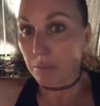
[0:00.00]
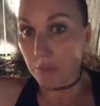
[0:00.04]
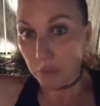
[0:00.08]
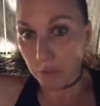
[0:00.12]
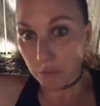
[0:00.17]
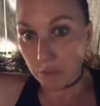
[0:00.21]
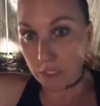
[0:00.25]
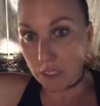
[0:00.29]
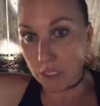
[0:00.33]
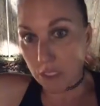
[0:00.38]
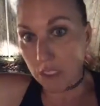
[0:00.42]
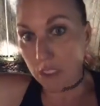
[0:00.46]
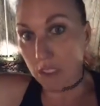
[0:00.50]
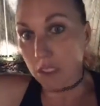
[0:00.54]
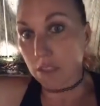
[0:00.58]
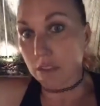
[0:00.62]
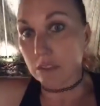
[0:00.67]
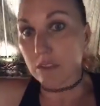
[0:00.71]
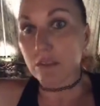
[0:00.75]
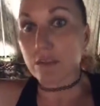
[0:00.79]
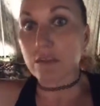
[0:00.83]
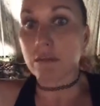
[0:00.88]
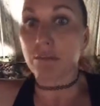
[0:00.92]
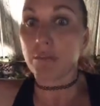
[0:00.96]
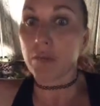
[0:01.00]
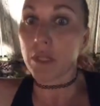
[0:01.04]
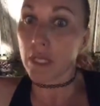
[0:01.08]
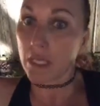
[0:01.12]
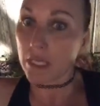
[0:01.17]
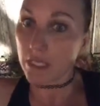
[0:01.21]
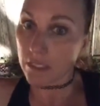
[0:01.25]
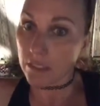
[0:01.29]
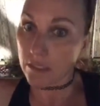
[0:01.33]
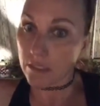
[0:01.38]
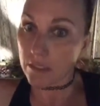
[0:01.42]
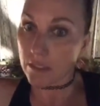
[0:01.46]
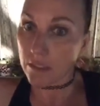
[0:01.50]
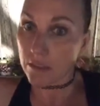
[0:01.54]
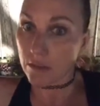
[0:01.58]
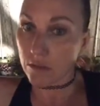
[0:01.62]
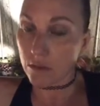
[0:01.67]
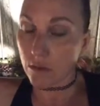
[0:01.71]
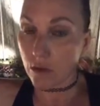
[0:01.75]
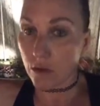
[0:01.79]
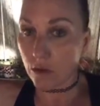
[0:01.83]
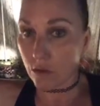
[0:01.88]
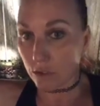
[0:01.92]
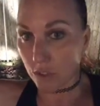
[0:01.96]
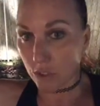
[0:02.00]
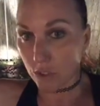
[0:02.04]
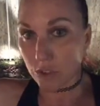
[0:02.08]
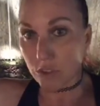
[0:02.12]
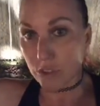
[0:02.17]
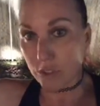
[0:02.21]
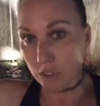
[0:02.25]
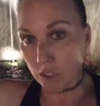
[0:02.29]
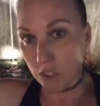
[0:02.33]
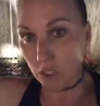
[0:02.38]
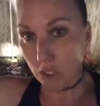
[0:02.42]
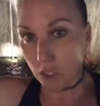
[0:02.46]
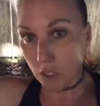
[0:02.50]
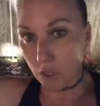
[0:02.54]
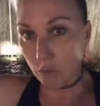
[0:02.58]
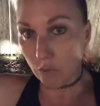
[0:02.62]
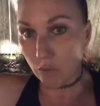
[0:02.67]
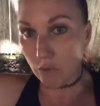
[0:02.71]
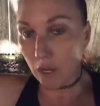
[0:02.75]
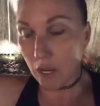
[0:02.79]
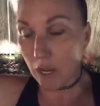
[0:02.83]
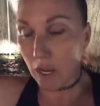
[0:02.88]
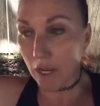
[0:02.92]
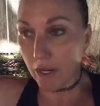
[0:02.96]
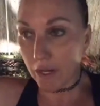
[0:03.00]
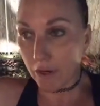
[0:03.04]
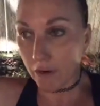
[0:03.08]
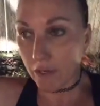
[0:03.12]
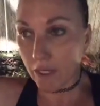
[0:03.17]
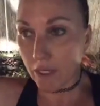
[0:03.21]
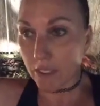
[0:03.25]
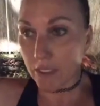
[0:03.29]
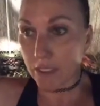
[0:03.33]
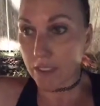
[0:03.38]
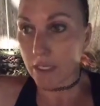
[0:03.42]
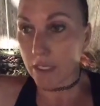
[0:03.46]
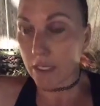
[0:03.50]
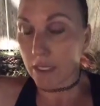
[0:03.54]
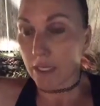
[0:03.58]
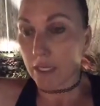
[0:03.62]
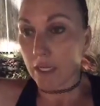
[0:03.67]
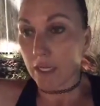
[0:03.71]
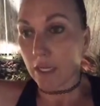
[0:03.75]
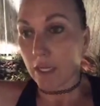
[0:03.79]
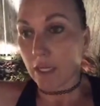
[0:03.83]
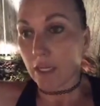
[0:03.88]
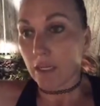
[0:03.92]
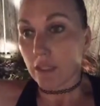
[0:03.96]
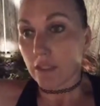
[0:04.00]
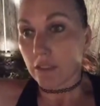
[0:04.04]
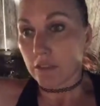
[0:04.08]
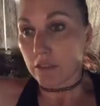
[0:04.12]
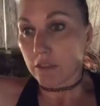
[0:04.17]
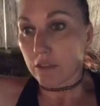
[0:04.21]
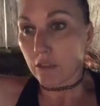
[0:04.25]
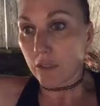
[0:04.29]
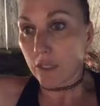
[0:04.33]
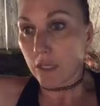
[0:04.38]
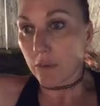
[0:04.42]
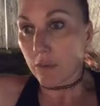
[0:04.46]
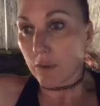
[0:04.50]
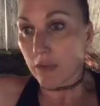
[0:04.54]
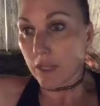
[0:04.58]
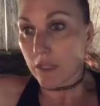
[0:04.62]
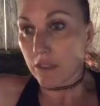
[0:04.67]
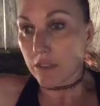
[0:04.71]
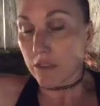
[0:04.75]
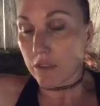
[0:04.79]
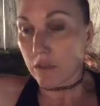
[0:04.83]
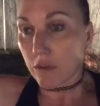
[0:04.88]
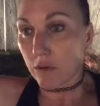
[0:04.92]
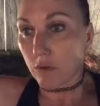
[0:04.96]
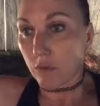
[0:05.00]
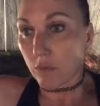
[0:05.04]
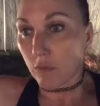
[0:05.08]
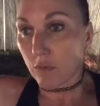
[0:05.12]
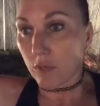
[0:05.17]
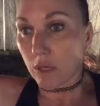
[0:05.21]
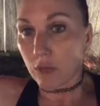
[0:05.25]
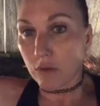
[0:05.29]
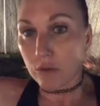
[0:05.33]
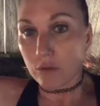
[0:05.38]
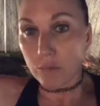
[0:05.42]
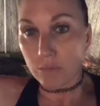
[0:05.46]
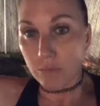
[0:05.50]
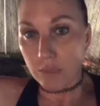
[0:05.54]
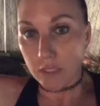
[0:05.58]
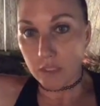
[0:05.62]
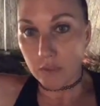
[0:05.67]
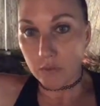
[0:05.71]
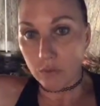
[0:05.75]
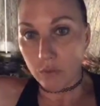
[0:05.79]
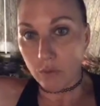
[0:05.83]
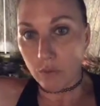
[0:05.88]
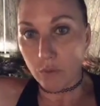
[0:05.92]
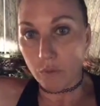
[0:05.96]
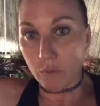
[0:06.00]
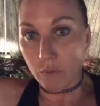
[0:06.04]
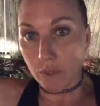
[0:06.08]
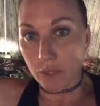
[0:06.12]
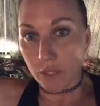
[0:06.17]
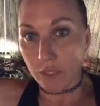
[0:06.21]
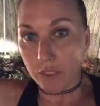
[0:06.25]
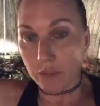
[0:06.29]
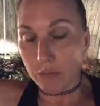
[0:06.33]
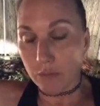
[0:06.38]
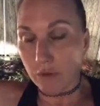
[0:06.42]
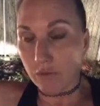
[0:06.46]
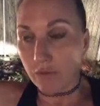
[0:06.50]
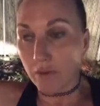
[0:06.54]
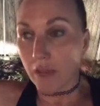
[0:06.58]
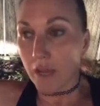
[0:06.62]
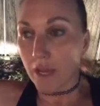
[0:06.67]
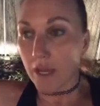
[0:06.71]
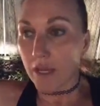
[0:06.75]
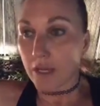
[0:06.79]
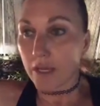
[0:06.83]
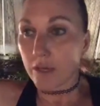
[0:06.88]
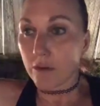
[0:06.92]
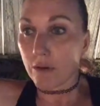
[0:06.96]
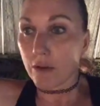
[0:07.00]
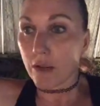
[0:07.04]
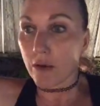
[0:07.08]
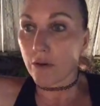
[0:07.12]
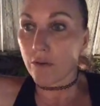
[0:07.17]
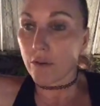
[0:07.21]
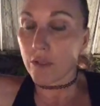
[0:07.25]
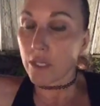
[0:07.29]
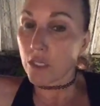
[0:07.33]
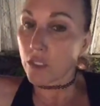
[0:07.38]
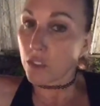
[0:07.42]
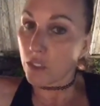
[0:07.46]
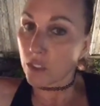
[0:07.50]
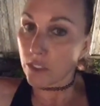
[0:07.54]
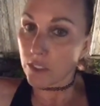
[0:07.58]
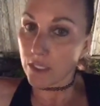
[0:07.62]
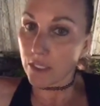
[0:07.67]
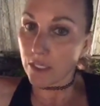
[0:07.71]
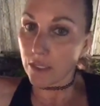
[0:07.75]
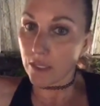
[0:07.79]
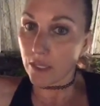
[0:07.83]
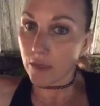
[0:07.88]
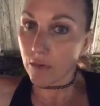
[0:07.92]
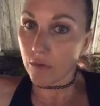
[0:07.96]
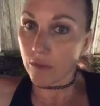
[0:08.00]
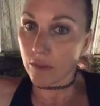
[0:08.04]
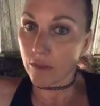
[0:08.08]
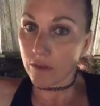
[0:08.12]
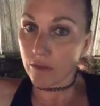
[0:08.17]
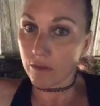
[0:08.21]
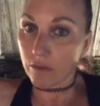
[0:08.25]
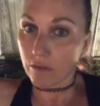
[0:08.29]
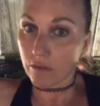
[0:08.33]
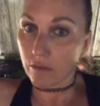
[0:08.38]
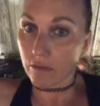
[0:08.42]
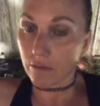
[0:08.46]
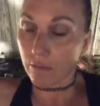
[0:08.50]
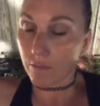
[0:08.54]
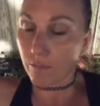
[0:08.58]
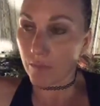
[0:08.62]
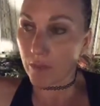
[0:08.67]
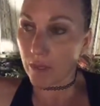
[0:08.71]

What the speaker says: built-ins, appliances are all just, you know, higher end. So anyway, so we got to a place where we were willing to move ahead. Now, the interesting thing with these